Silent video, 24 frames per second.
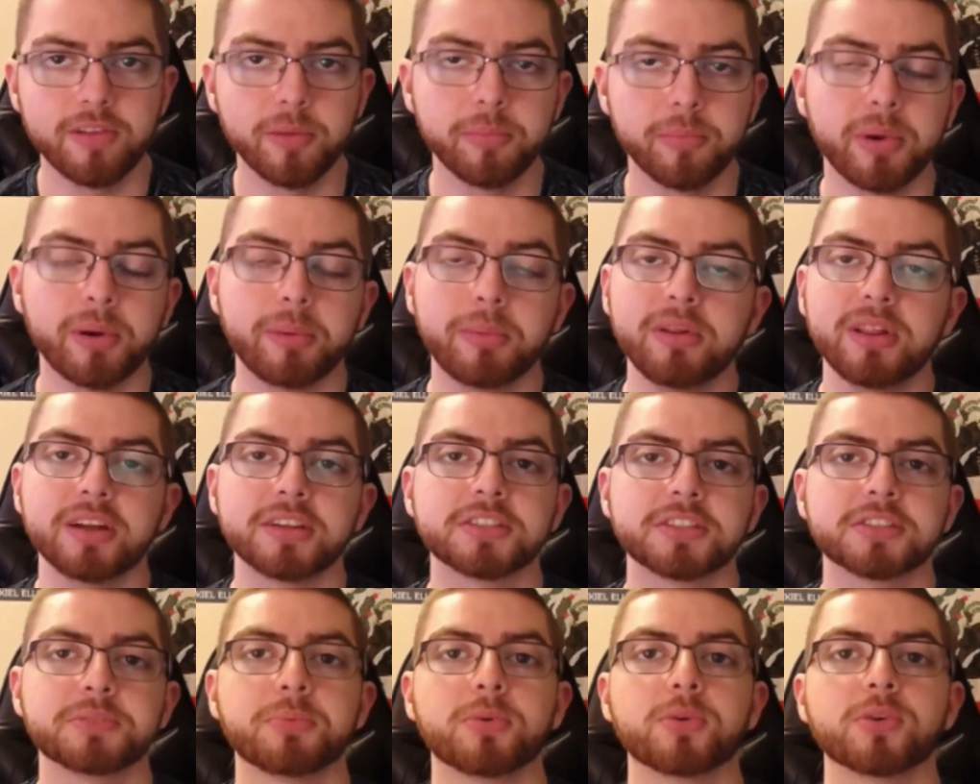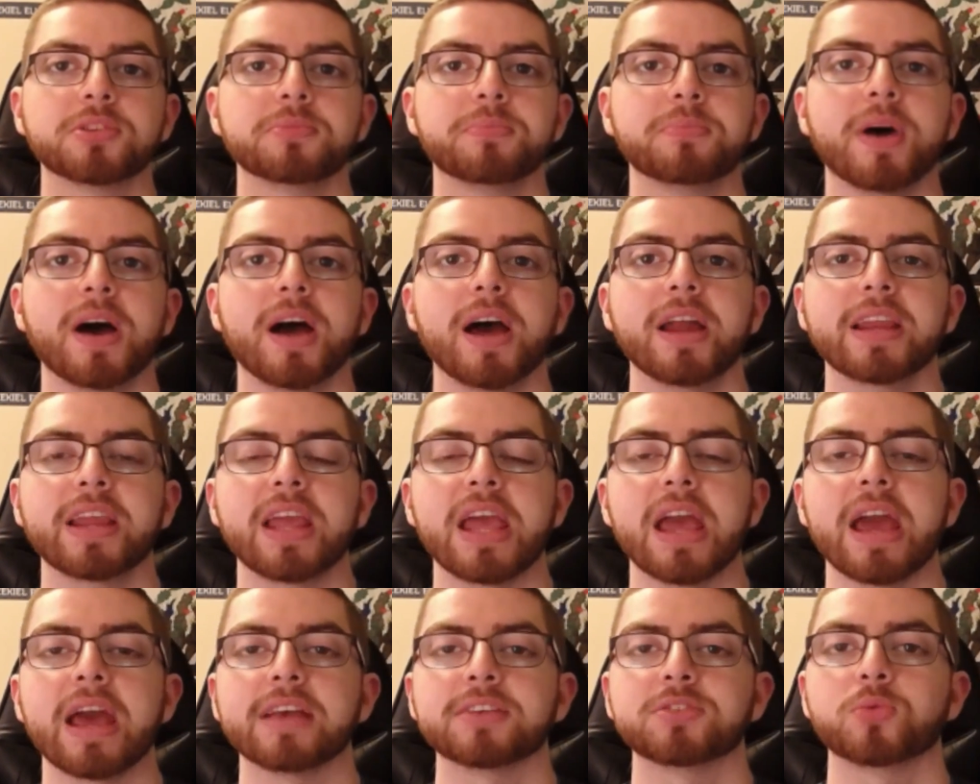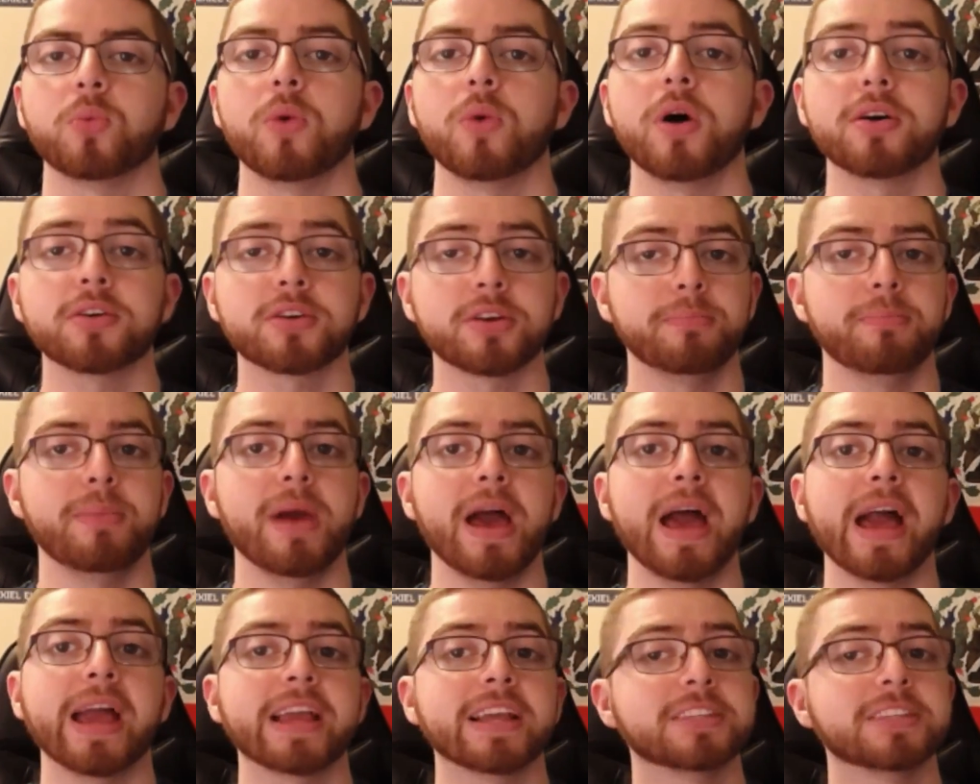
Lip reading: Bubble Sports Podcast. Welcome back.